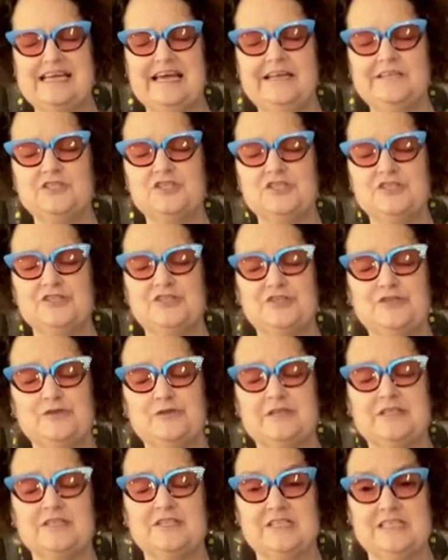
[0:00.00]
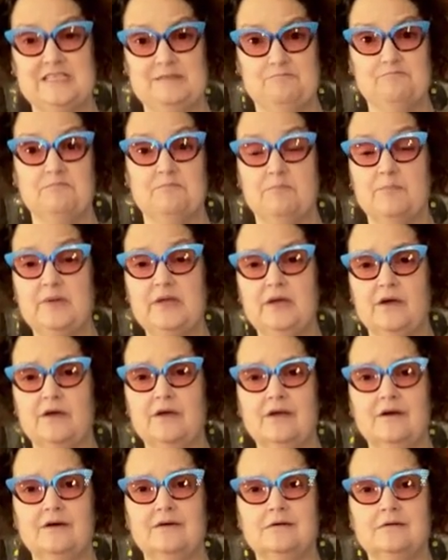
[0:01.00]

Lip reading: tension to it, just big.